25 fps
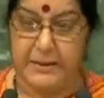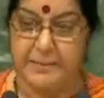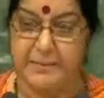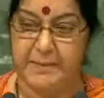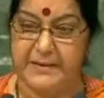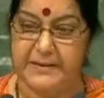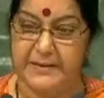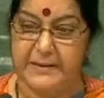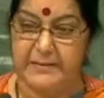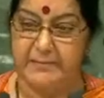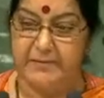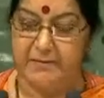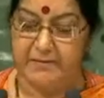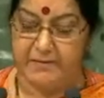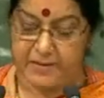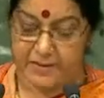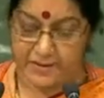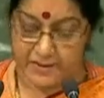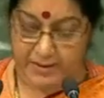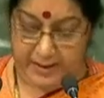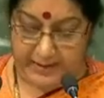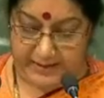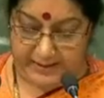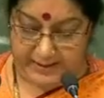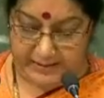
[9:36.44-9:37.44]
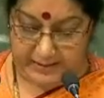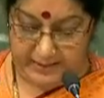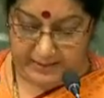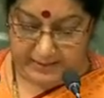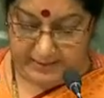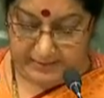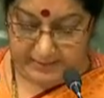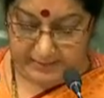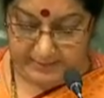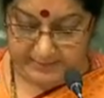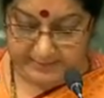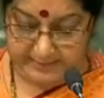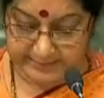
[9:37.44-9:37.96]
This month,
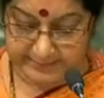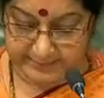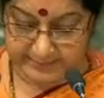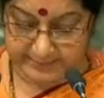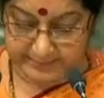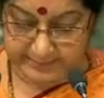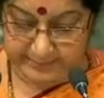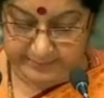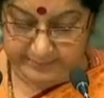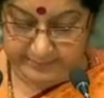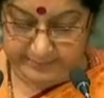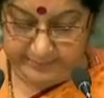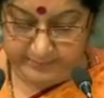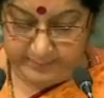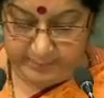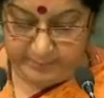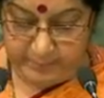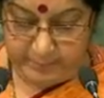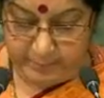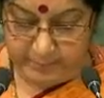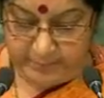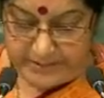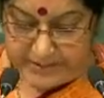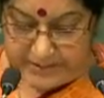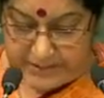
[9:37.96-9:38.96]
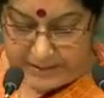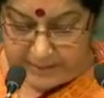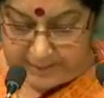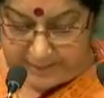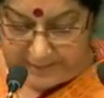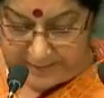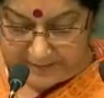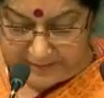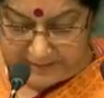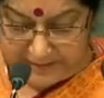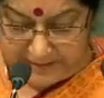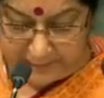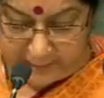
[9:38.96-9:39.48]
we mark the 15th
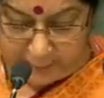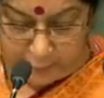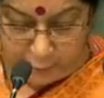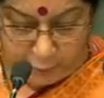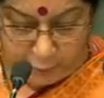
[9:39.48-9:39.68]
anniversary of the